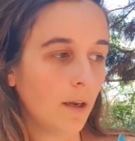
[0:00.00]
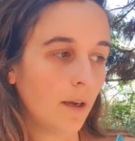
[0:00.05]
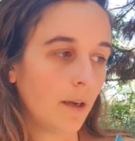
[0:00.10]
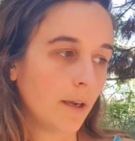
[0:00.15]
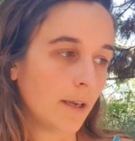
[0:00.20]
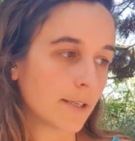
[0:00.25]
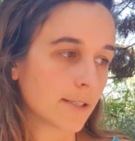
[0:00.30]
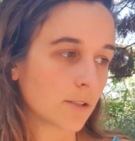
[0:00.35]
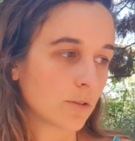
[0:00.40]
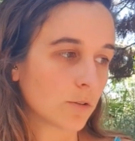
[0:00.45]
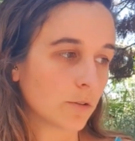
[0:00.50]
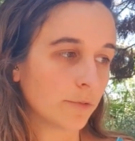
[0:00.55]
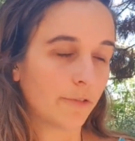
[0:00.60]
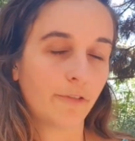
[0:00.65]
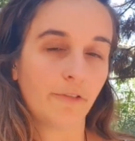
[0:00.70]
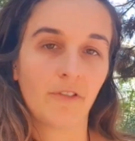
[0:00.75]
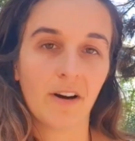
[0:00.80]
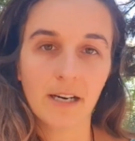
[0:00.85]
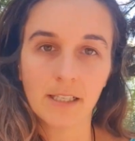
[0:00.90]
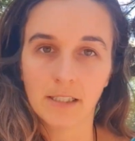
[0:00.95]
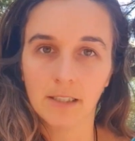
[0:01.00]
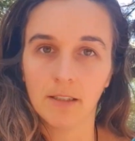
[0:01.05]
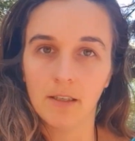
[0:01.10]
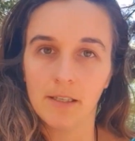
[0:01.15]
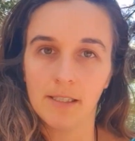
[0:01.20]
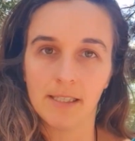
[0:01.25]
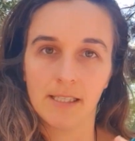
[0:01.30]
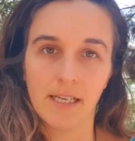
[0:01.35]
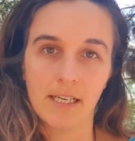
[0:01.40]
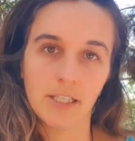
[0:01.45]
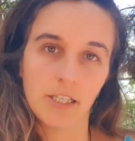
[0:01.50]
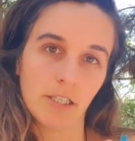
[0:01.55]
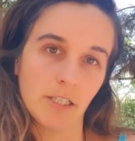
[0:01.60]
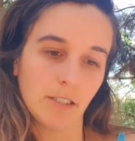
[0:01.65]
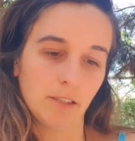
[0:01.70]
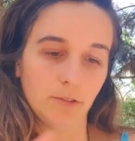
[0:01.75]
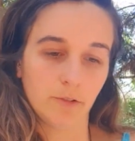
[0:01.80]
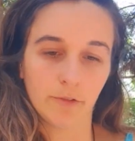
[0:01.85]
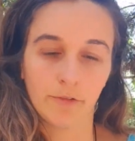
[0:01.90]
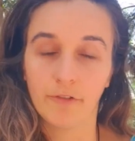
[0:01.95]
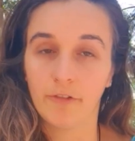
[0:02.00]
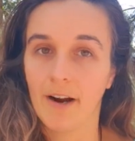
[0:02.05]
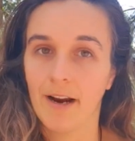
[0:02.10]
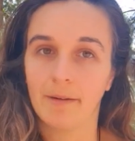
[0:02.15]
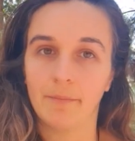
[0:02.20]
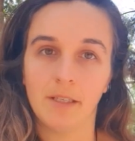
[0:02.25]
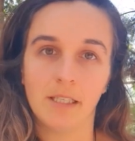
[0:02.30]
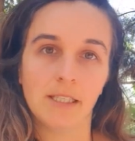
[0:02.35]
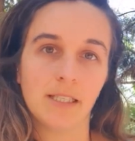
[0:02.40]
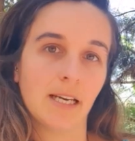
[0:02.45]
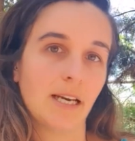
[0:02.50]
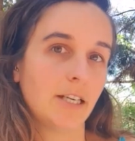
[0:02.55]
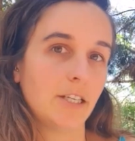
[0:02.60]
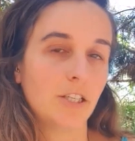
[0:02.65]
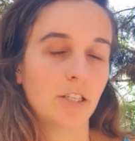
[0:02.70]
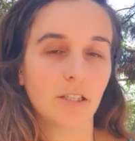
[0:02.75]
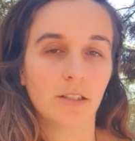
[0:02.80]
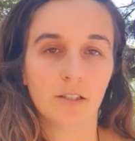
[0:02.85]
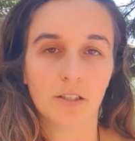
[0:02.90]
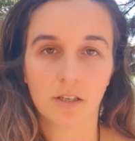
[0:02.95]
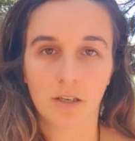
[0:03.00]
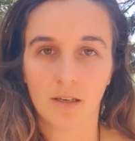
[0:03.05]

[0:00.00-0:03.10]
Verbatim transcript: a sort of fractalization or fragmentation, should